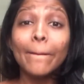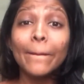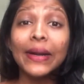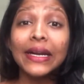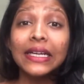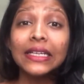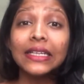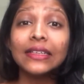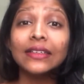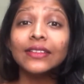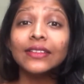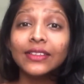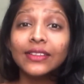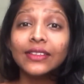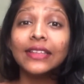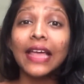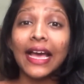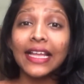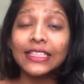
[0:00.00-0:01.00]
But
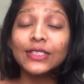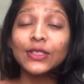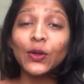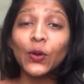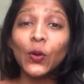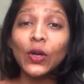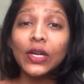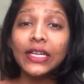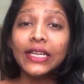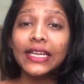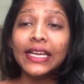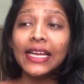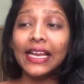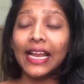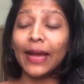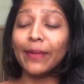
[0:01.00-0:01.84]
that's the whole deal.